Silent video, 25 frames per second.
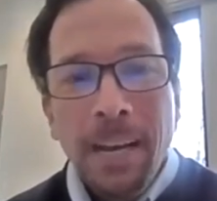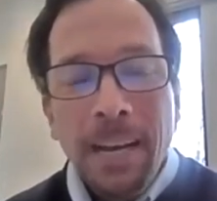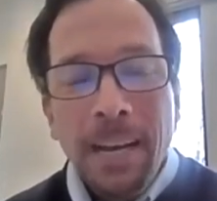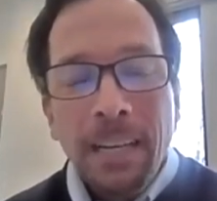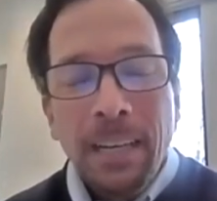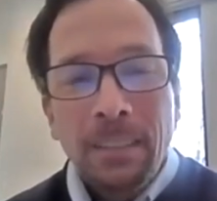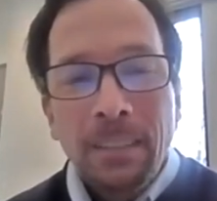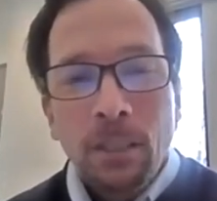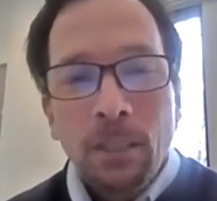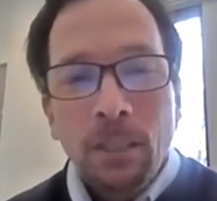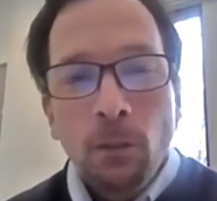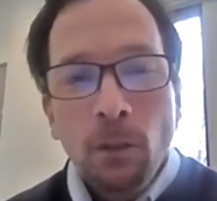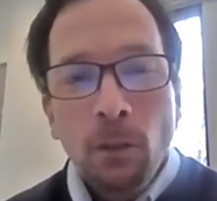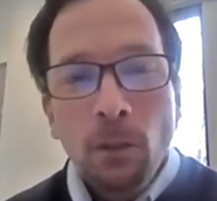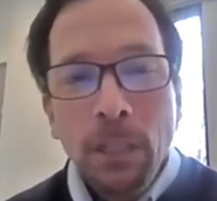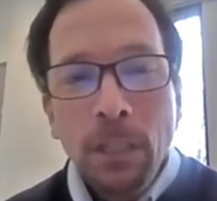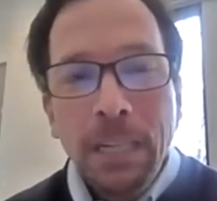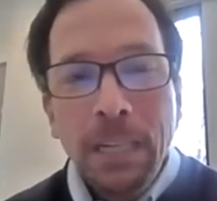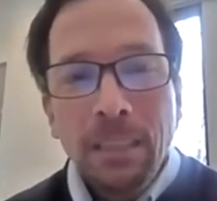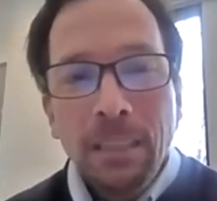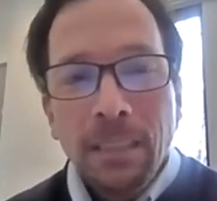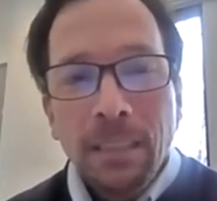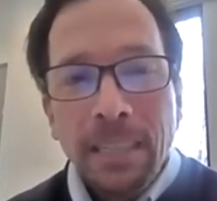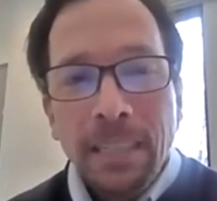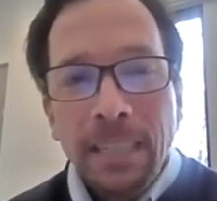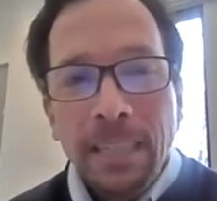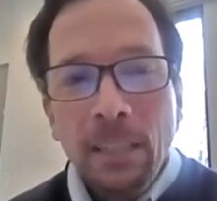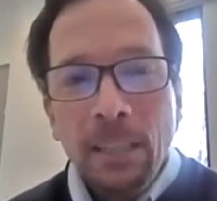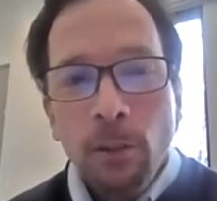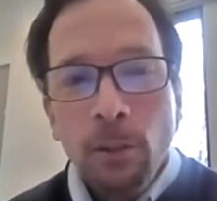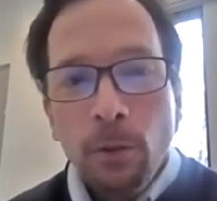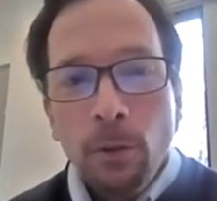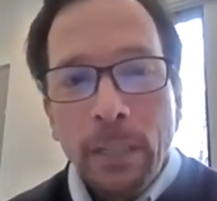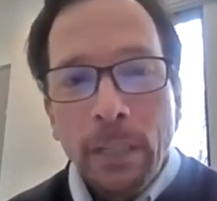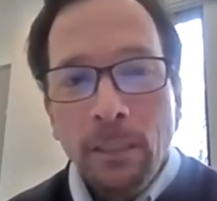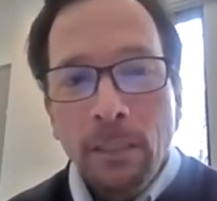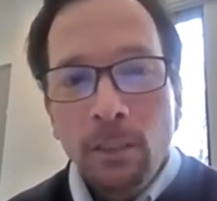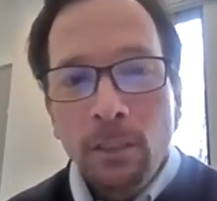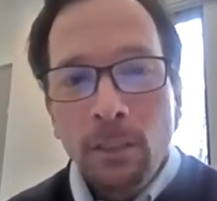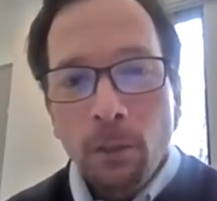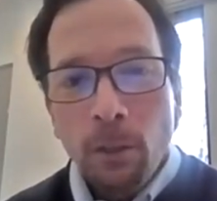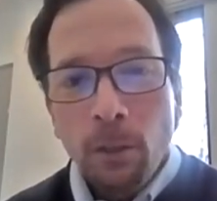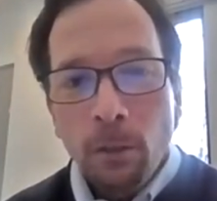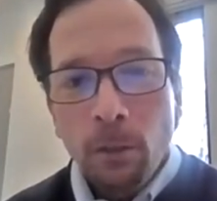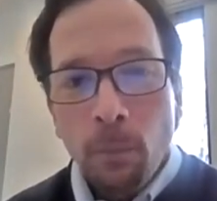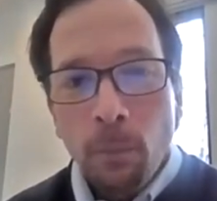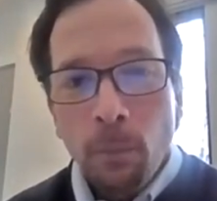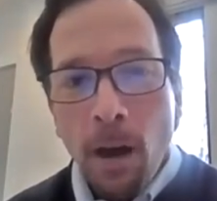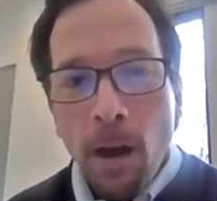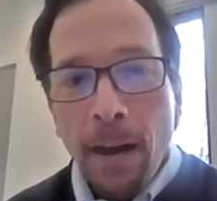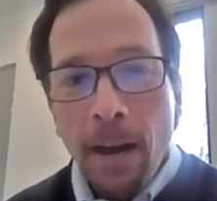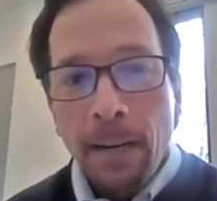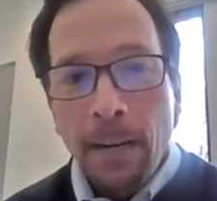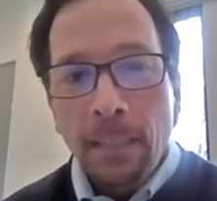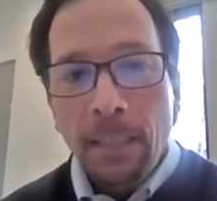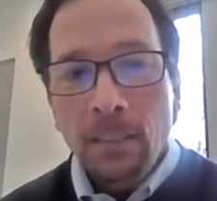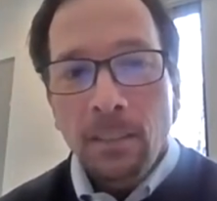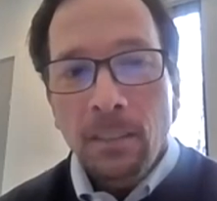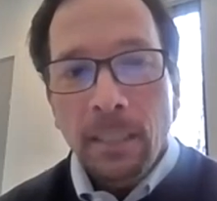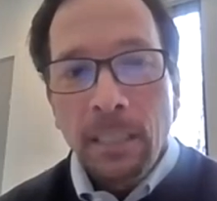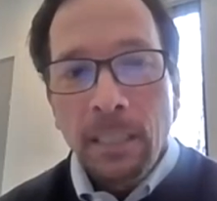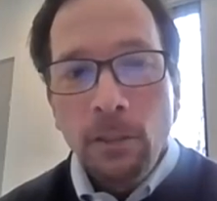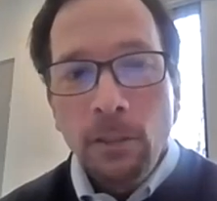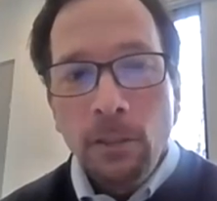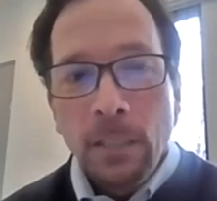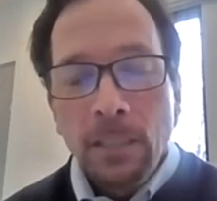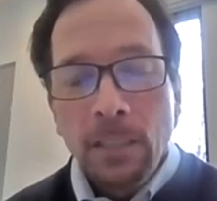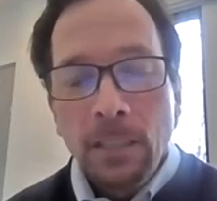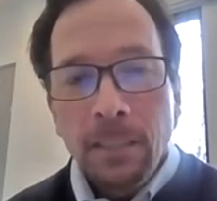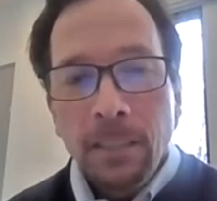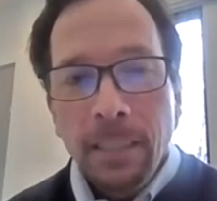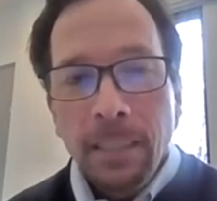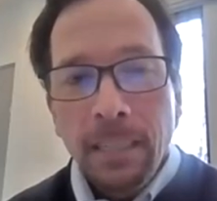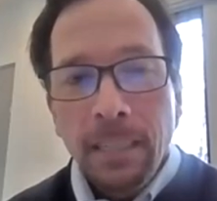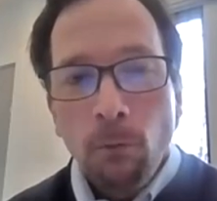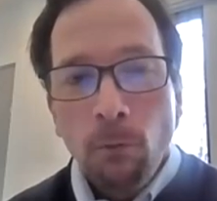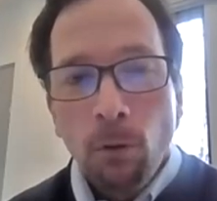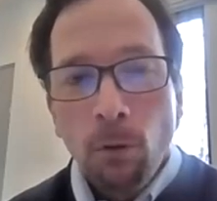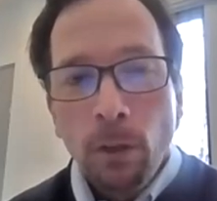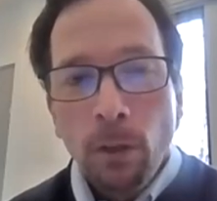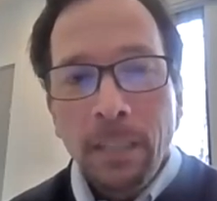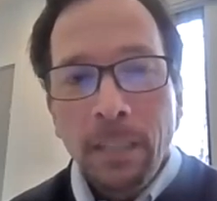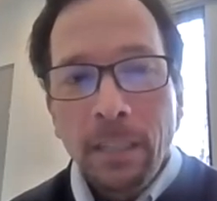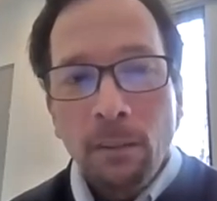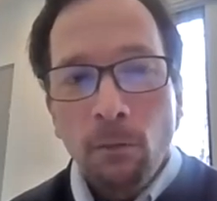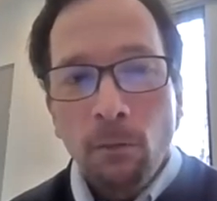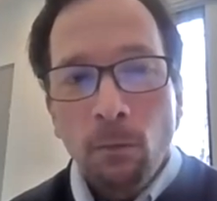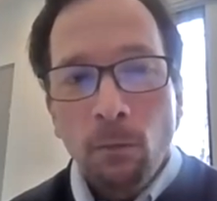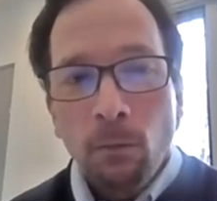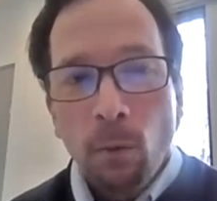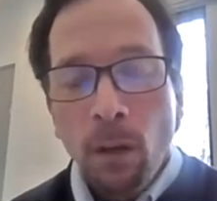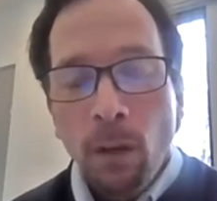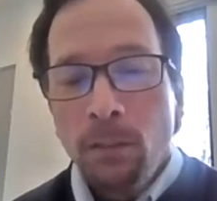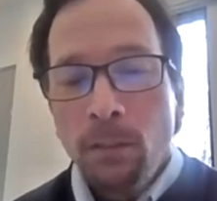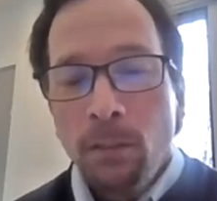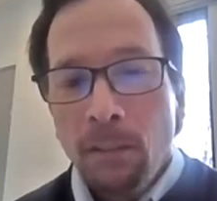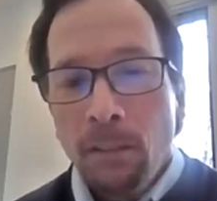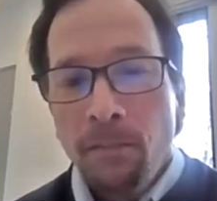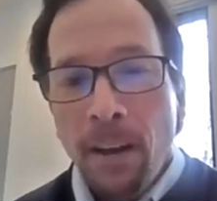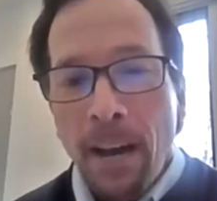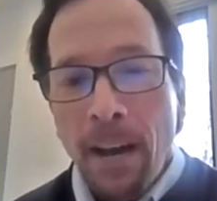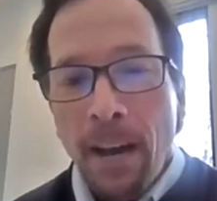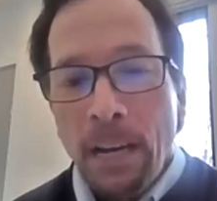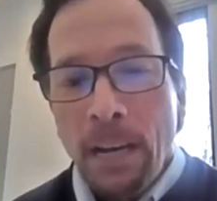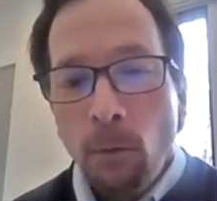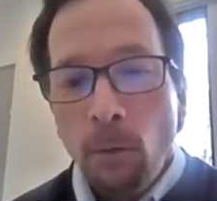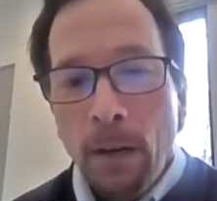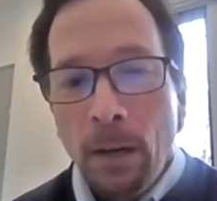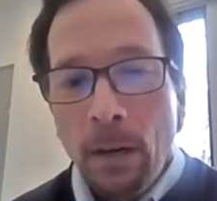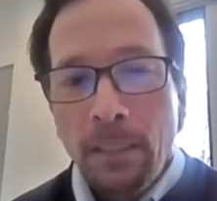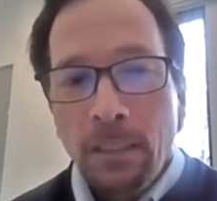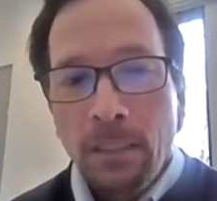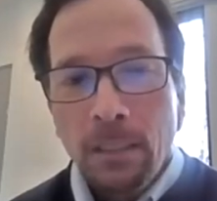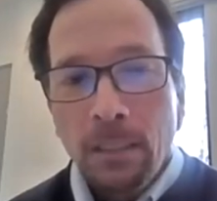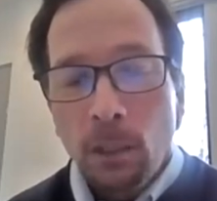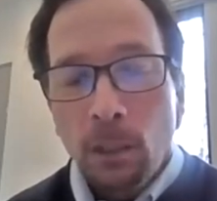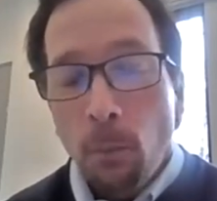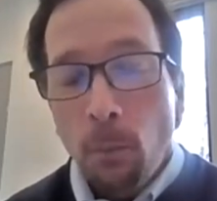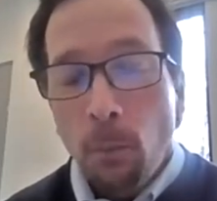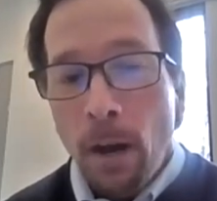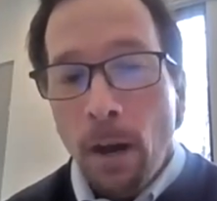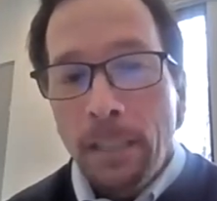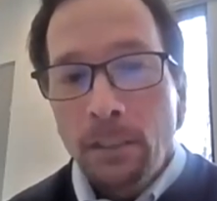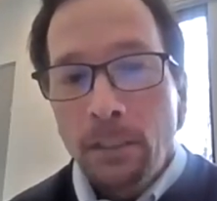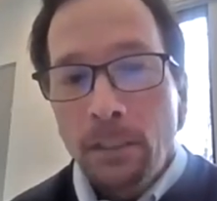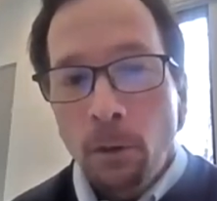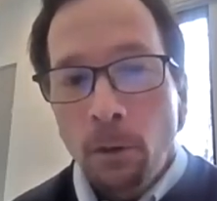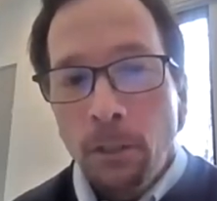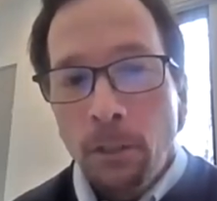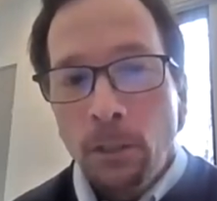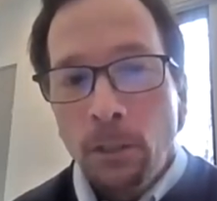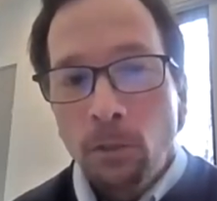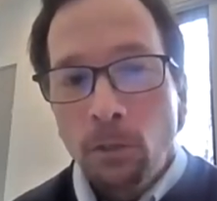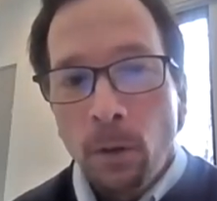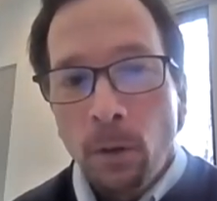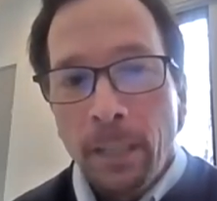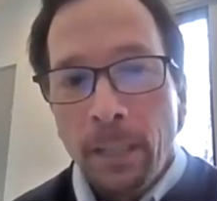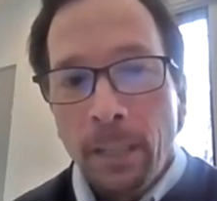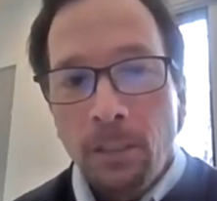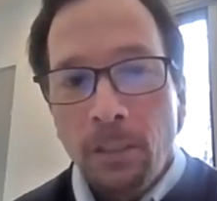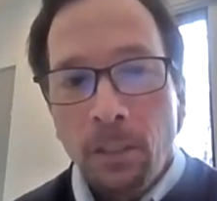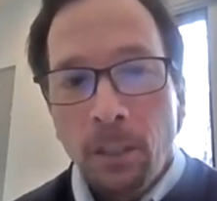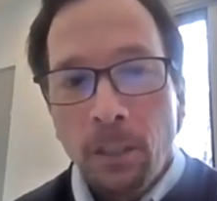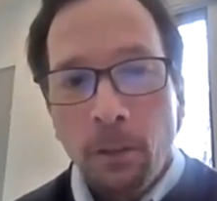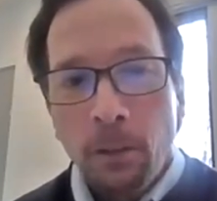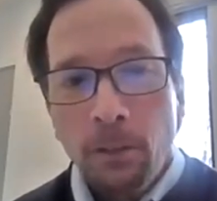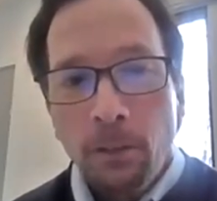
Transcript: So look at the little insert box, and you can see we're looking at relative valuations, the price to earnings ratio.